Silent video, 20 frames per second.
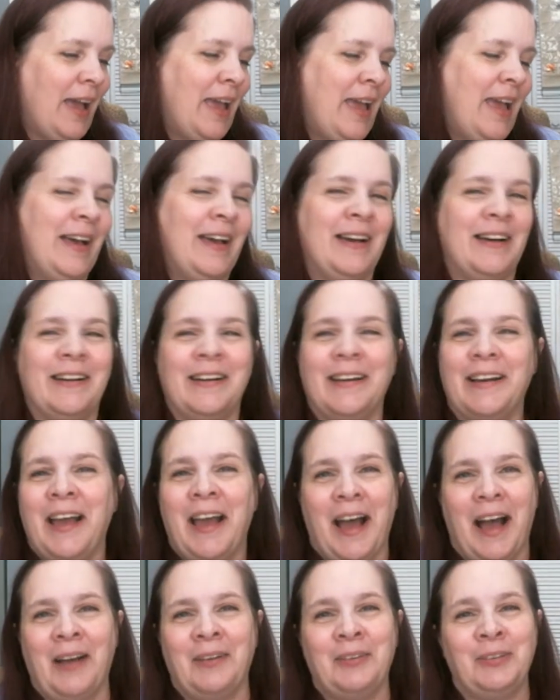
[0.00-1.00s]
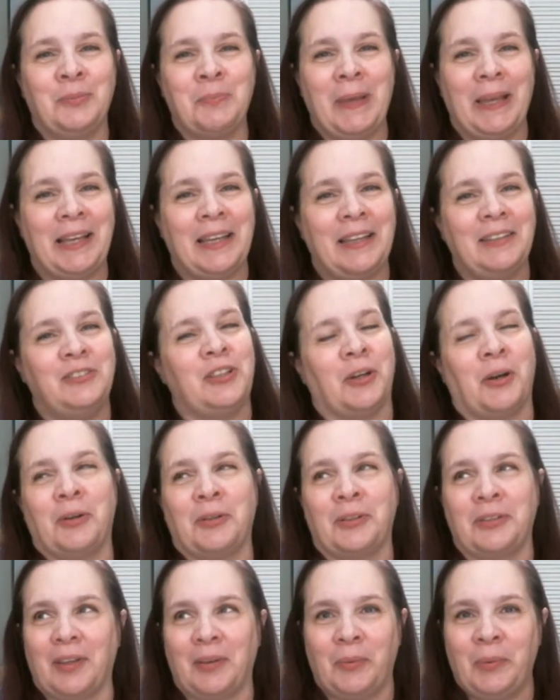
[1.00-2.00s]
I was making
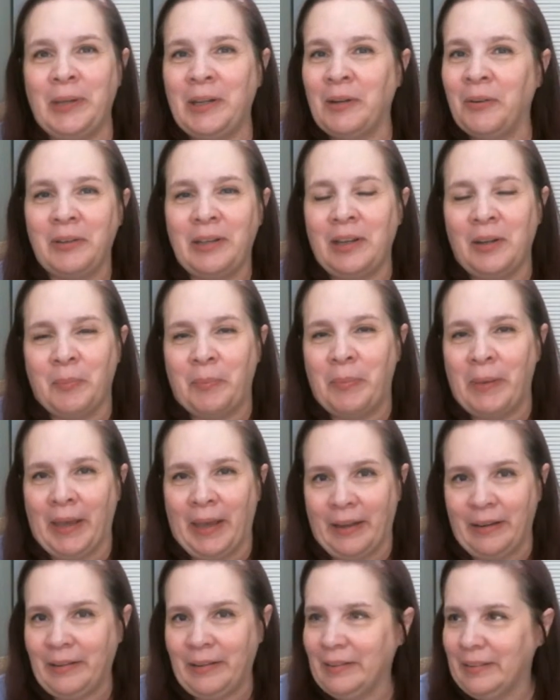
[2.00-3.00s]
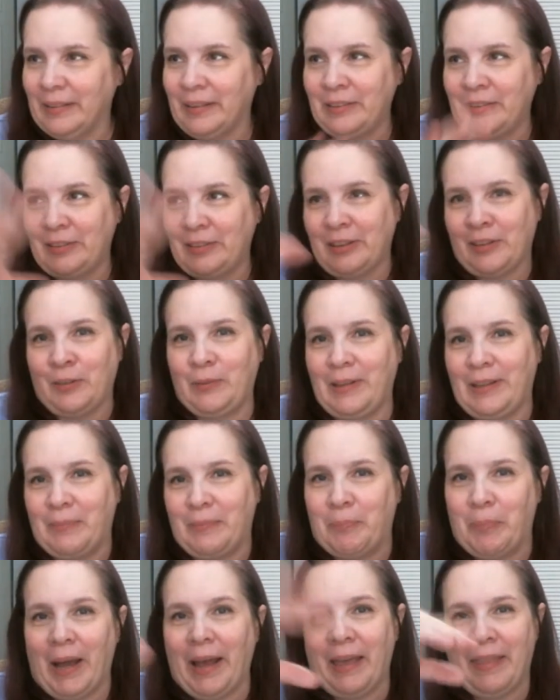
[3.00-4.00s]
jokes that we don't need a bed. Let's just
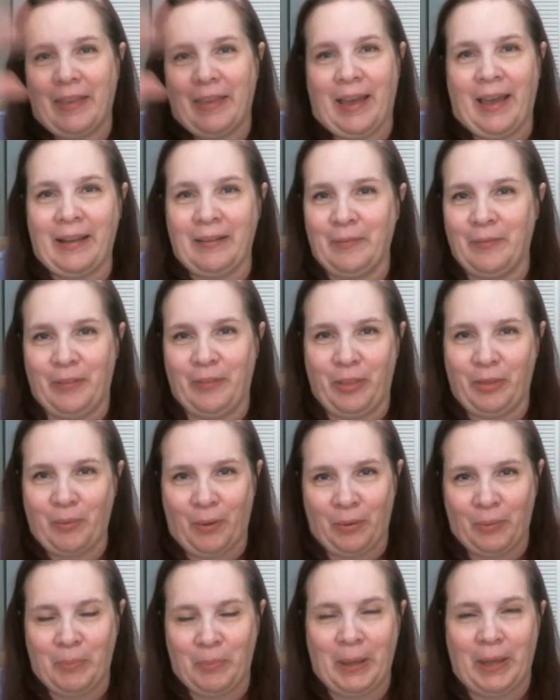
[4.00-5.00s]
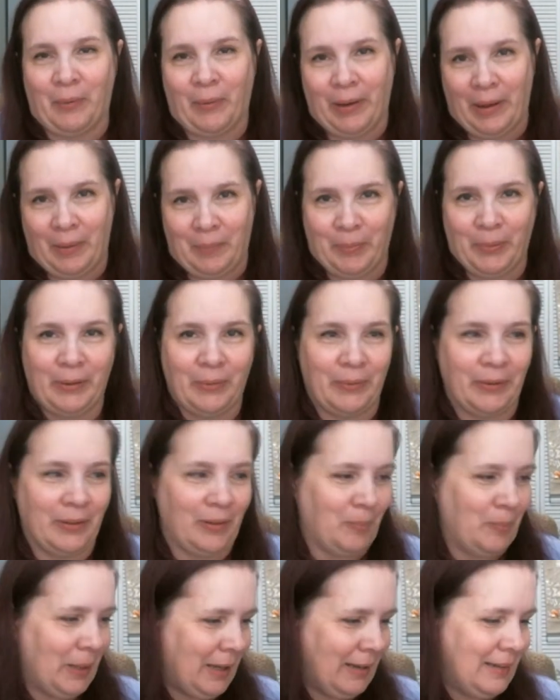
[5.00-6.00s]
buy that and throw the bed away and put it where the
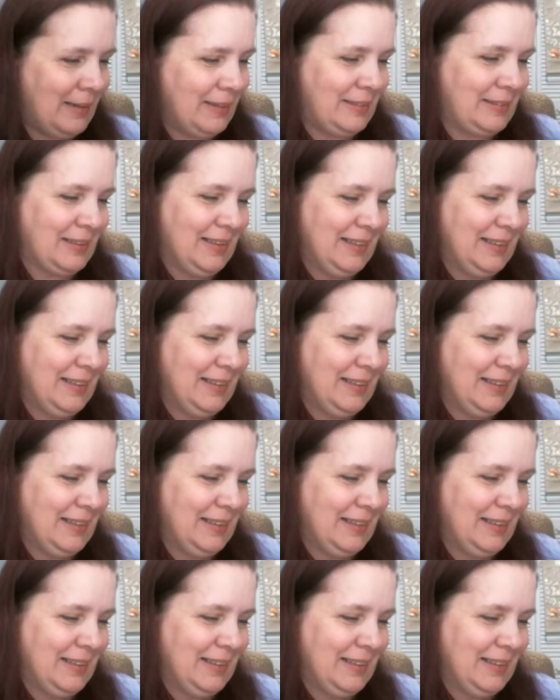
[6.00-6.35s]
bed is.